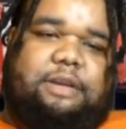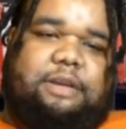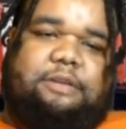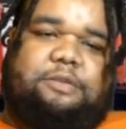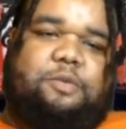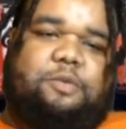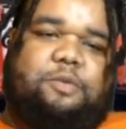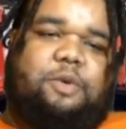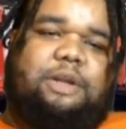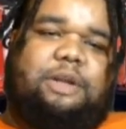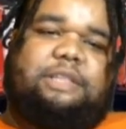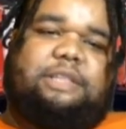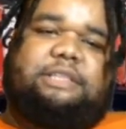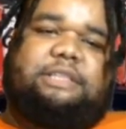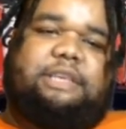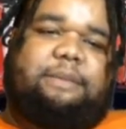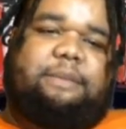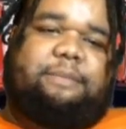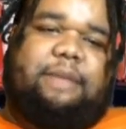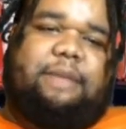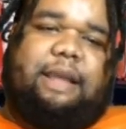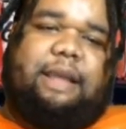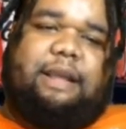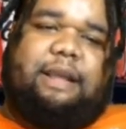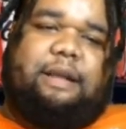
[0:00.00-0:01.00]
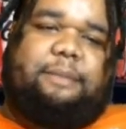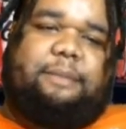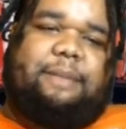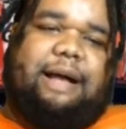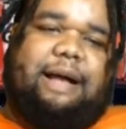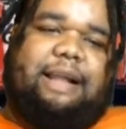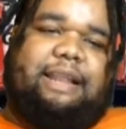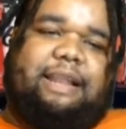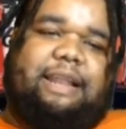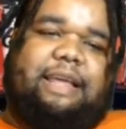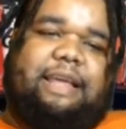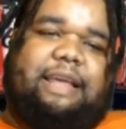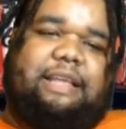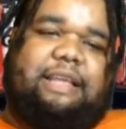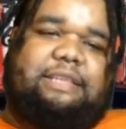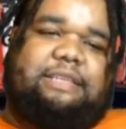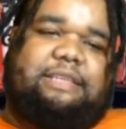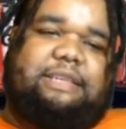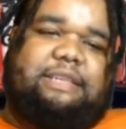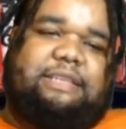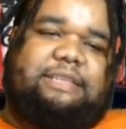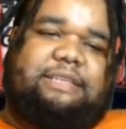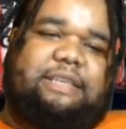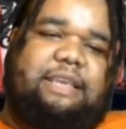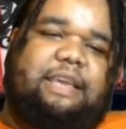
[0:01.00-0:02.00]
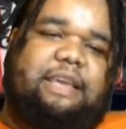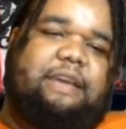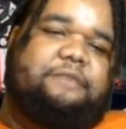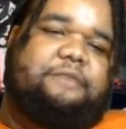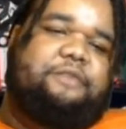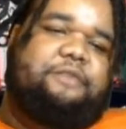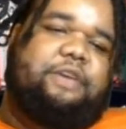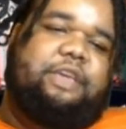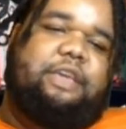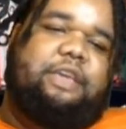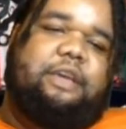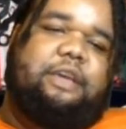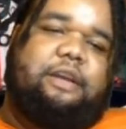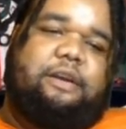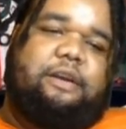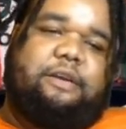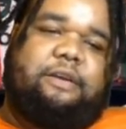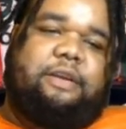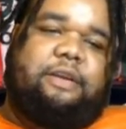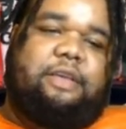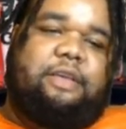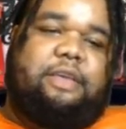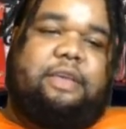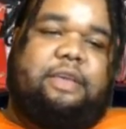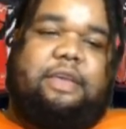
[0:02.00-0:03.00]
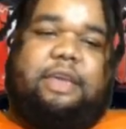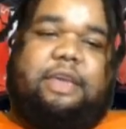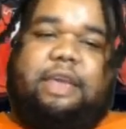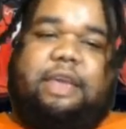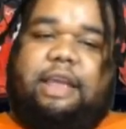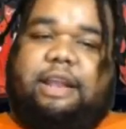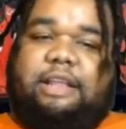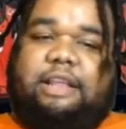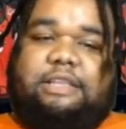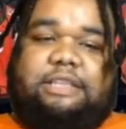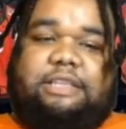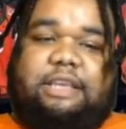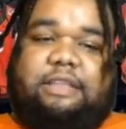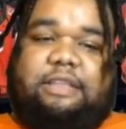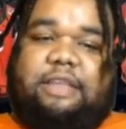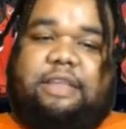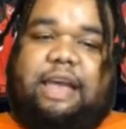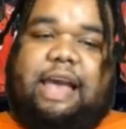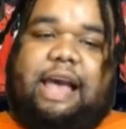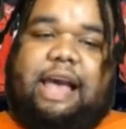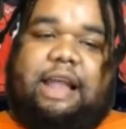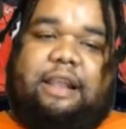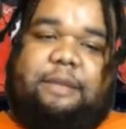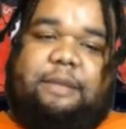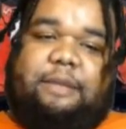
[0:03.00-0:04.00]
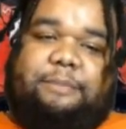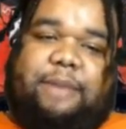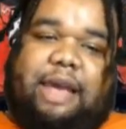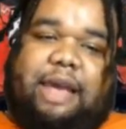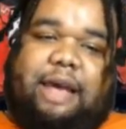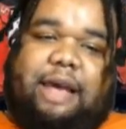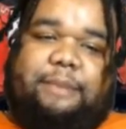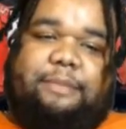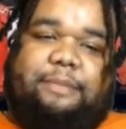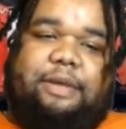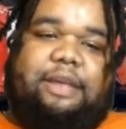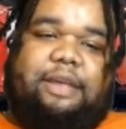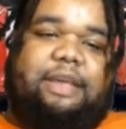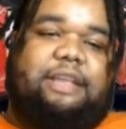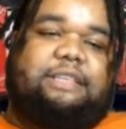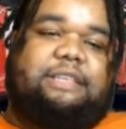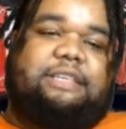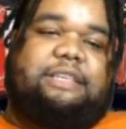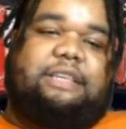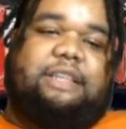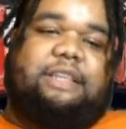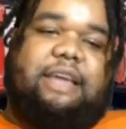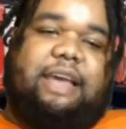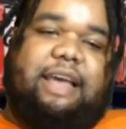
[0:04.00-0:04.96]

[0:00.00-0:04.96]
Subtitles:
There's one team that come out of the SEC every year, and it's Alabama, it's